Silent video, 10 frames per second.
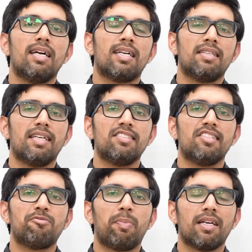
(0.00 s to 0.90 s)
And there is
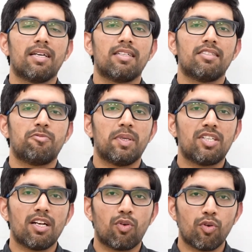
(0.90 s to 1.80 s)
a
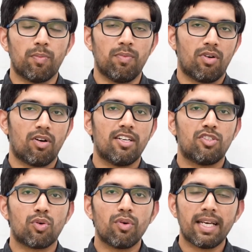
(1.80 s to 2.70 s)
special group called
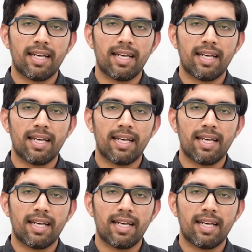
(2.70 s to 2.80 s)
stroke in